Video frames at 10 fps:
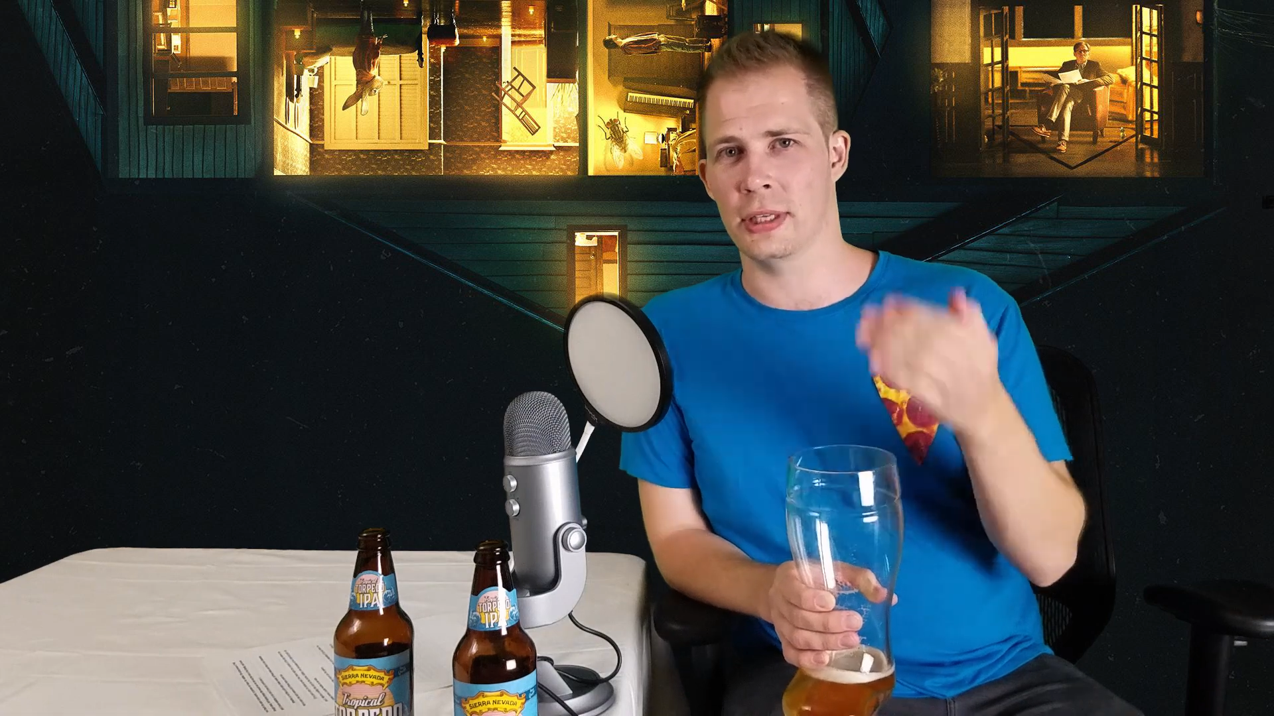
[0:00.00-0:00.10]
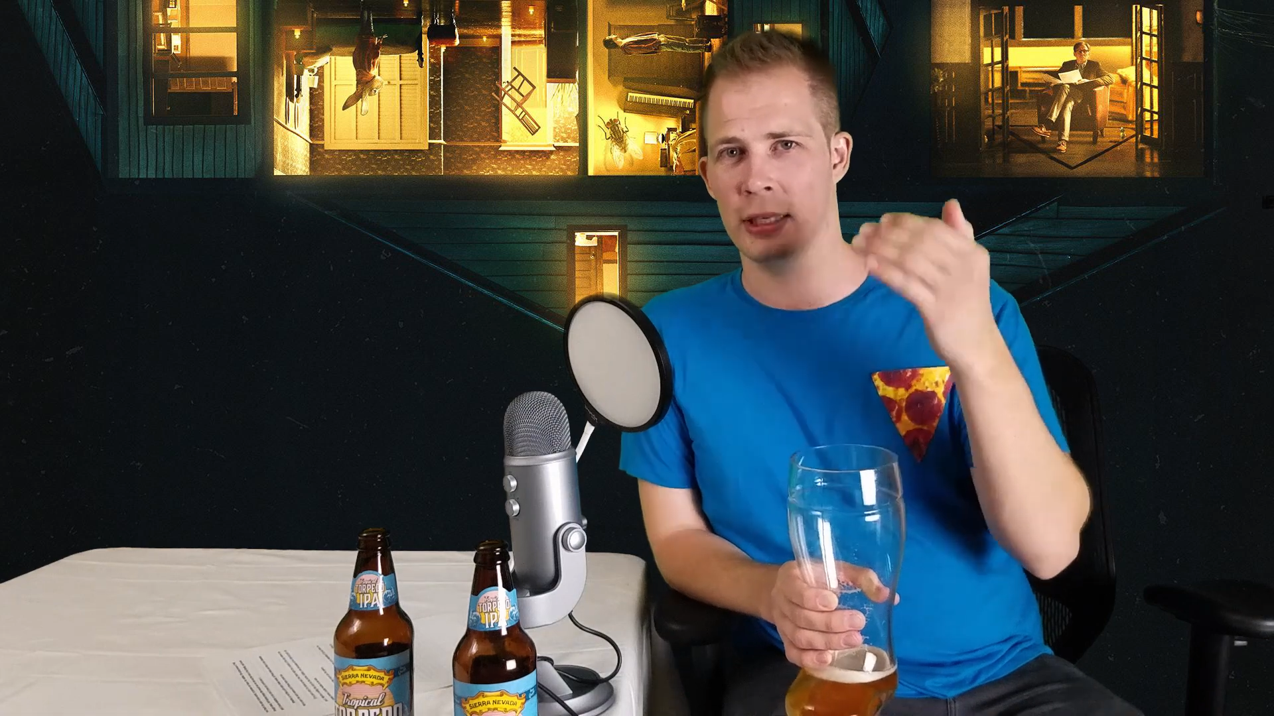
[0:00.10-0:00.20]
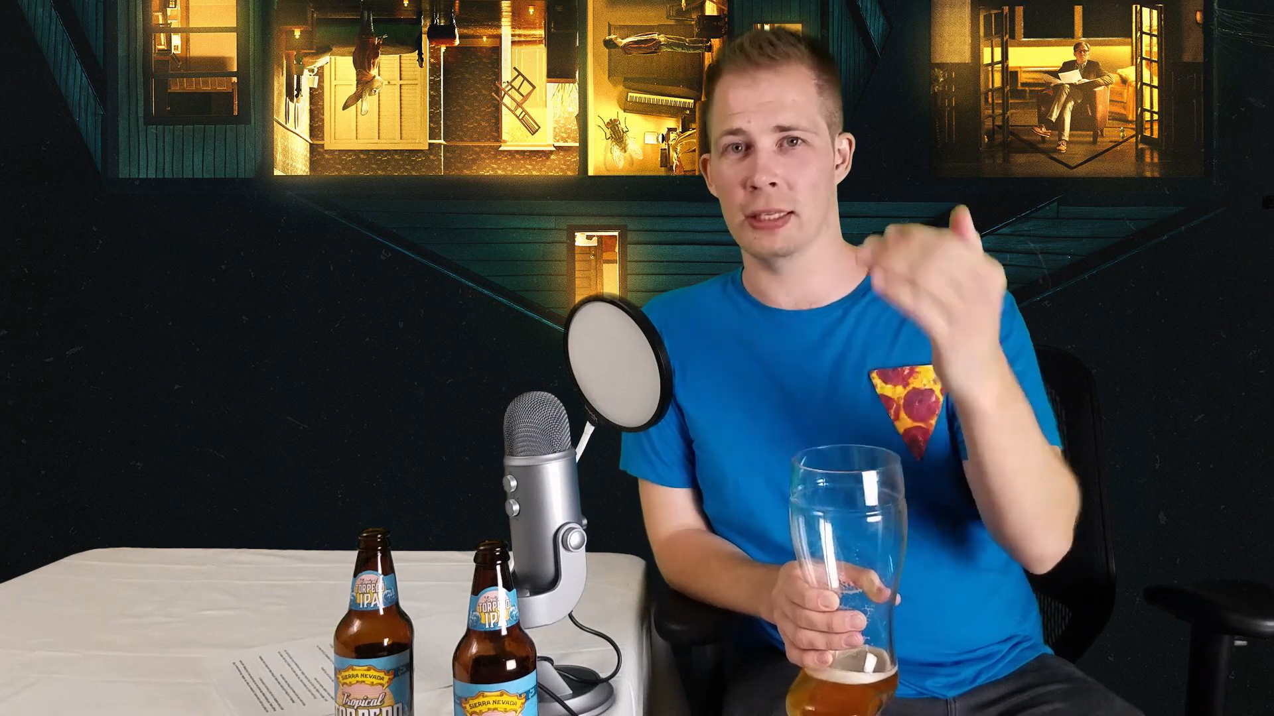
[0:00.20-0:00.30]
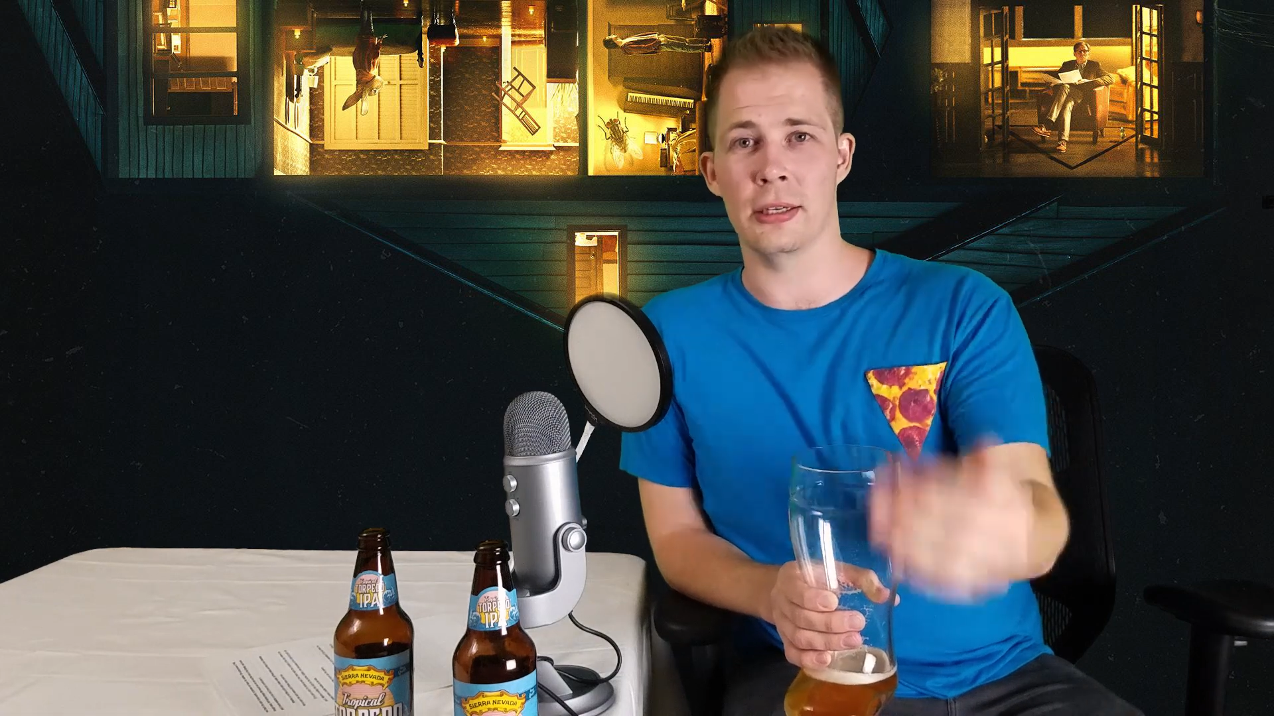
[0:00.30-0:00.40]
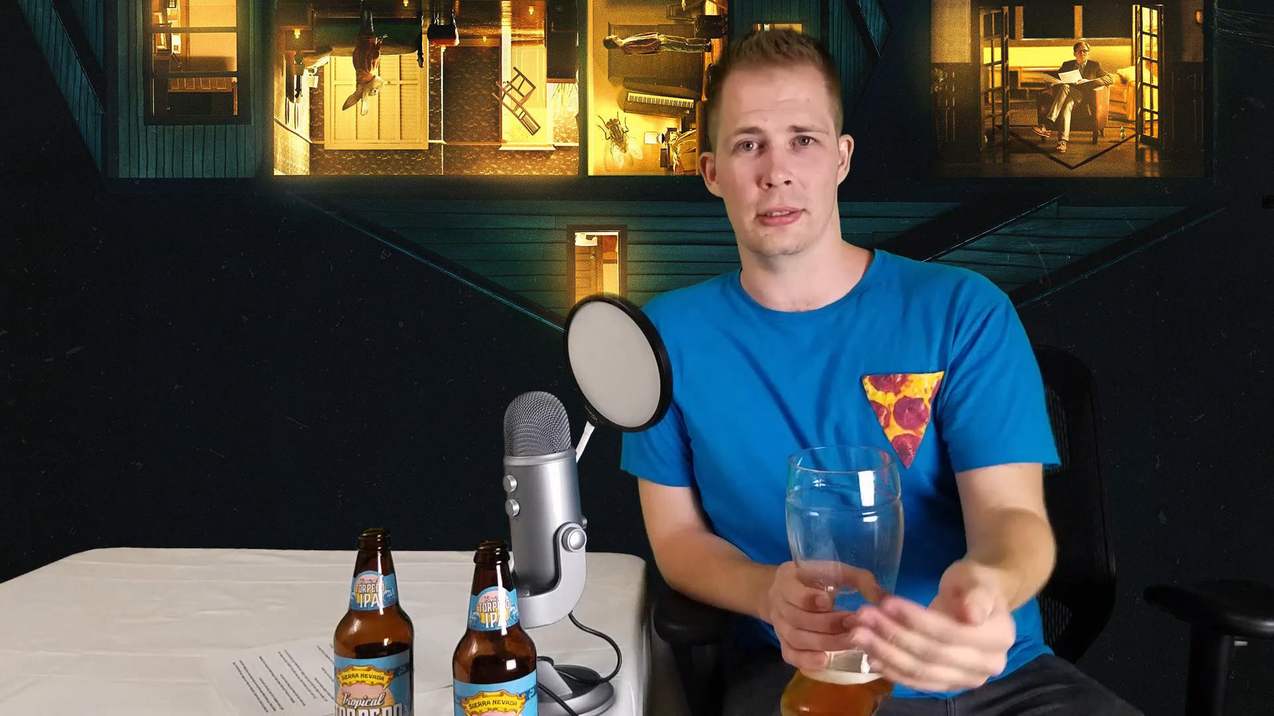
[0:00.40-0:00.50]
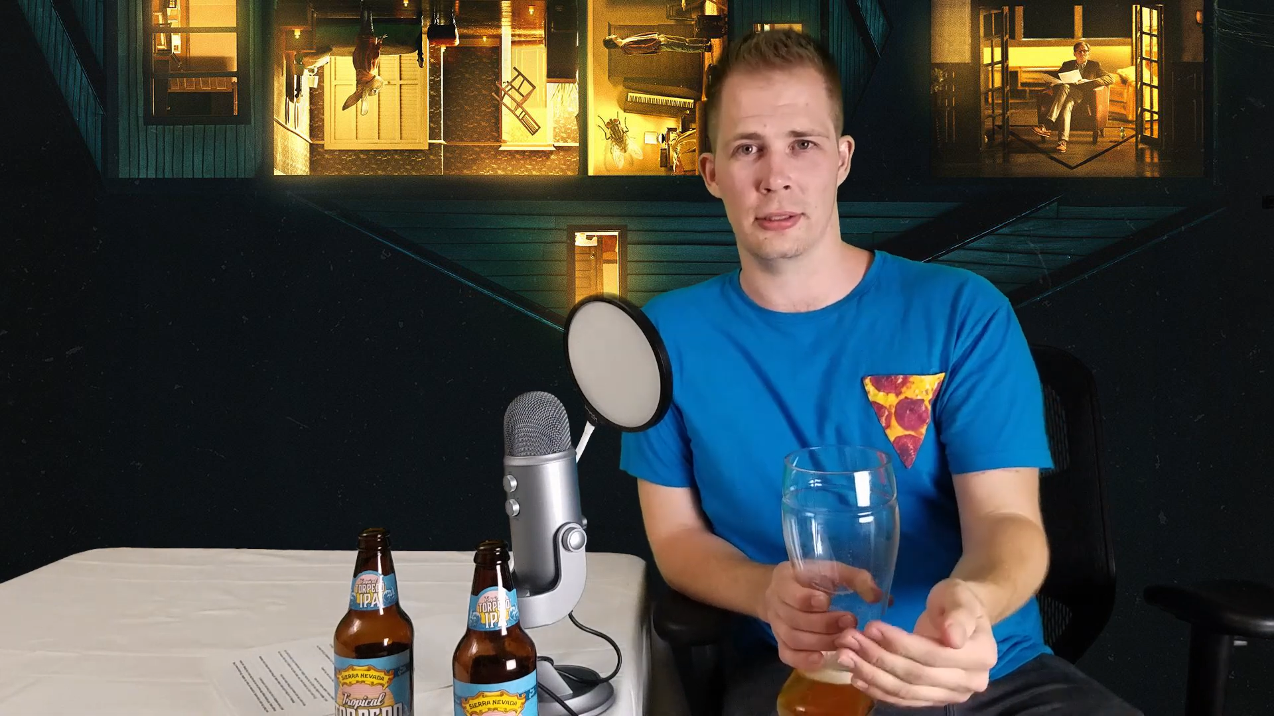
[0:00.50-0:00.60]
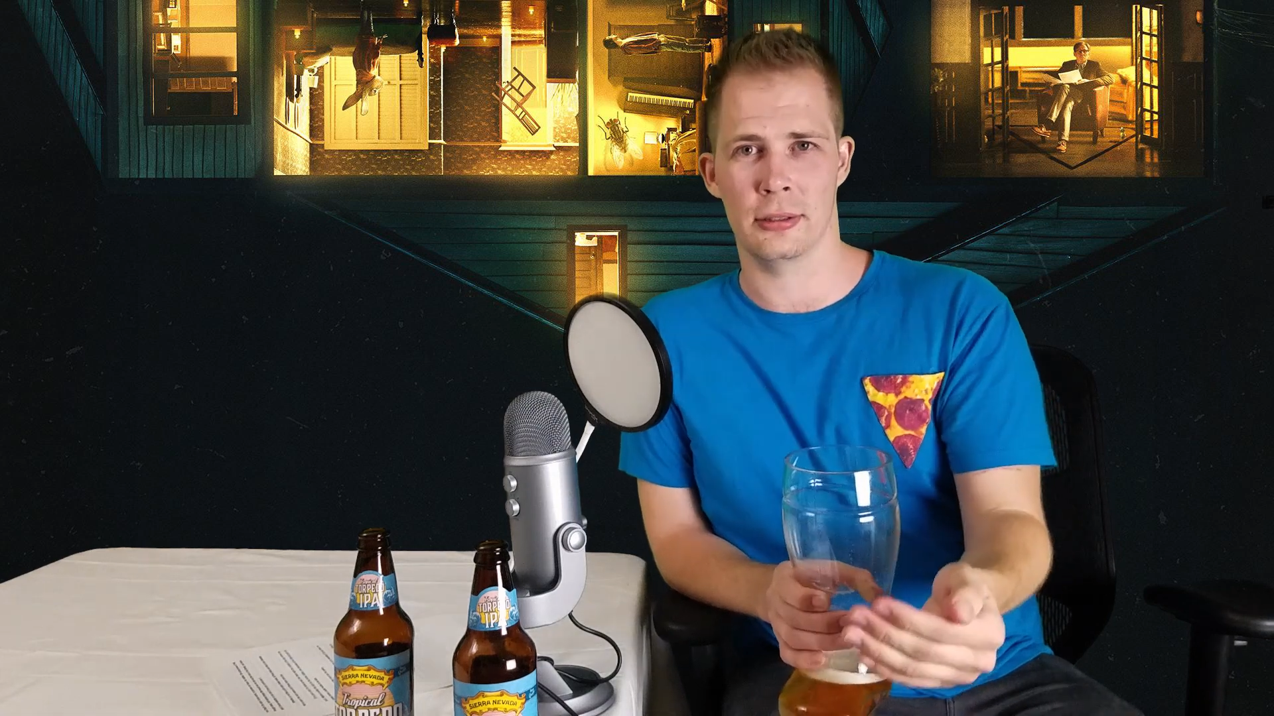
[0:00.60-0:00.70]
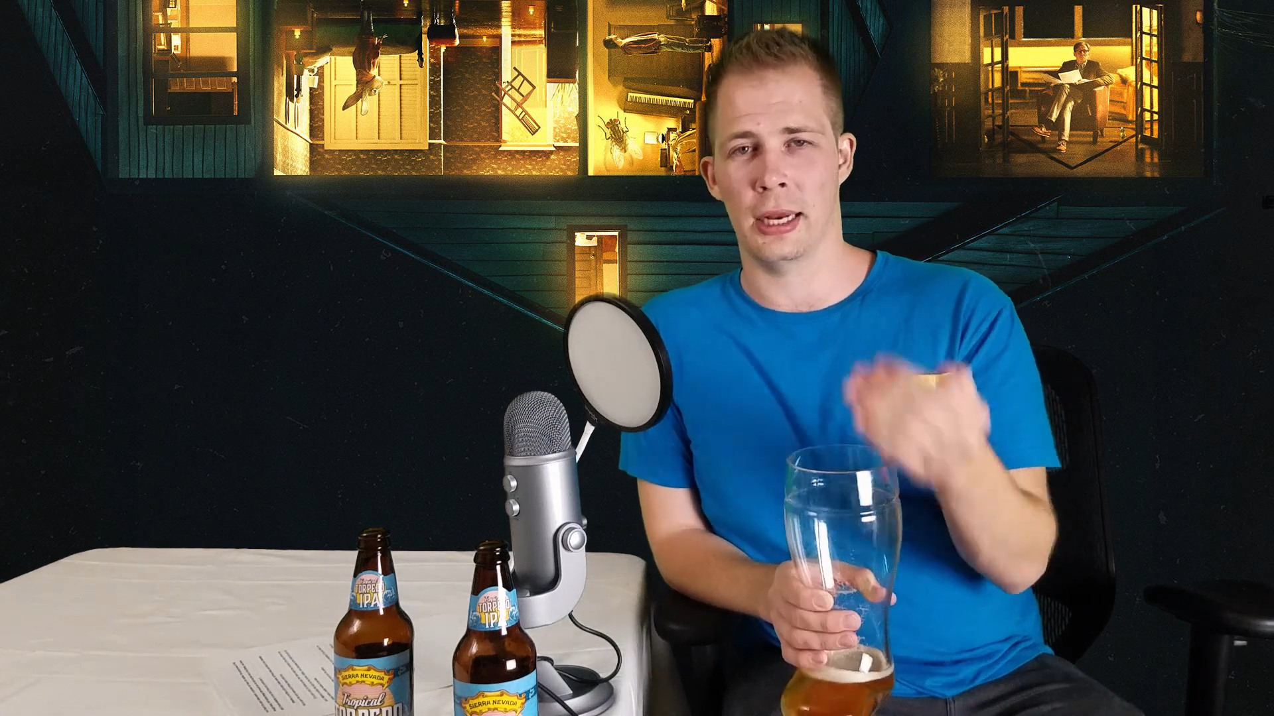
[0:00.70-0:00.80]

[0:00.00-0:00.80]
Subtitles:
and guilt,